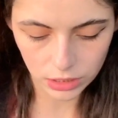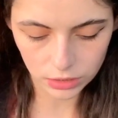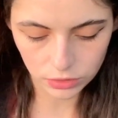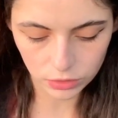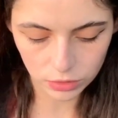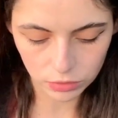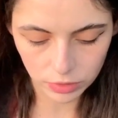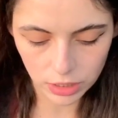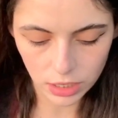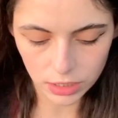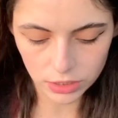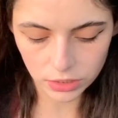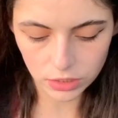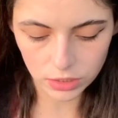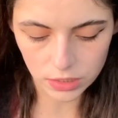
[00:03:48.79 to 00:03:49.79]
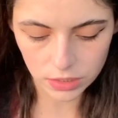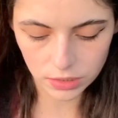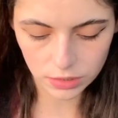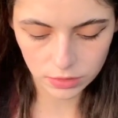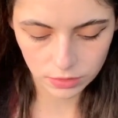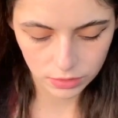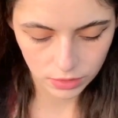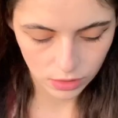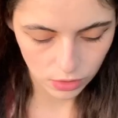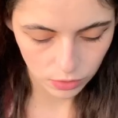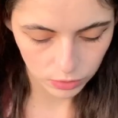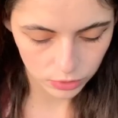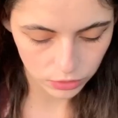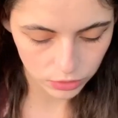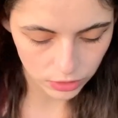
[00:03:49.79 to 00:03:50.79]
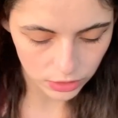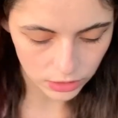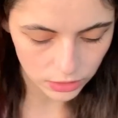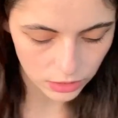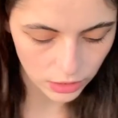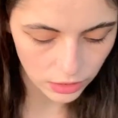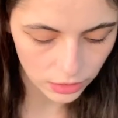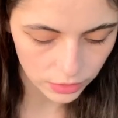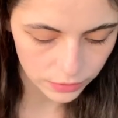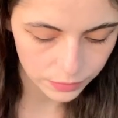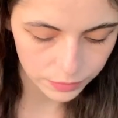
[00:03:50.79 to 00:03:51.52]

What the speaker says: though, in regards to this? What do you need to hear?